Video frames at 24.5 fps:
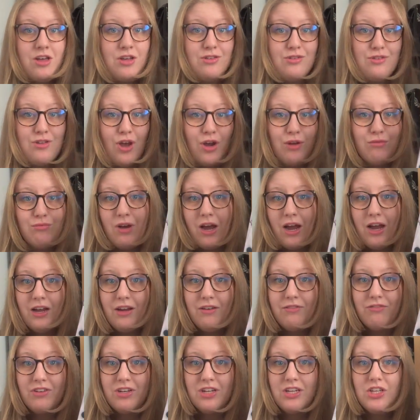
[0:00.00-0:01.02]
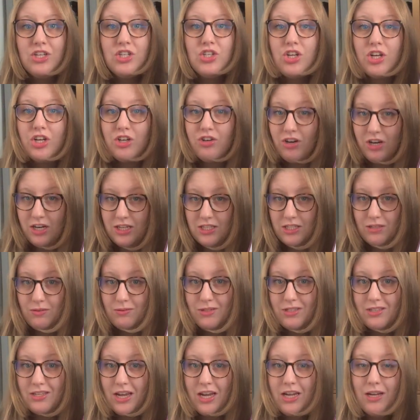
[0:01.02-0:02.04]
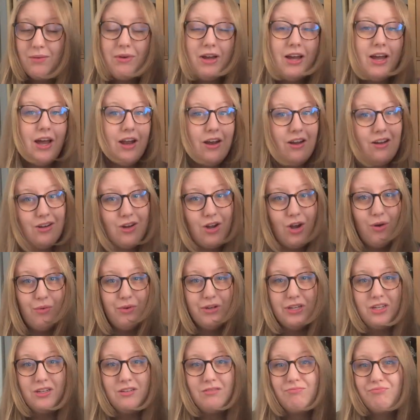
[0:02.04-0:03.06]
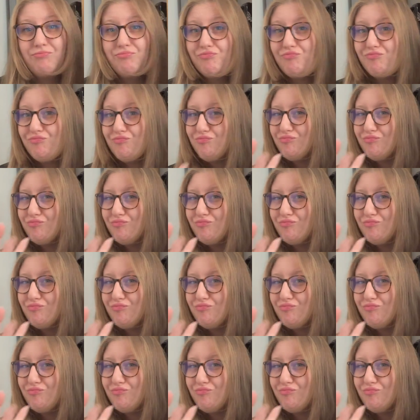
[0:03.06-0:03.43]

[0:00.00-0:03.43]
So I have finished Her Greatest Mistake by Hannah Cohen.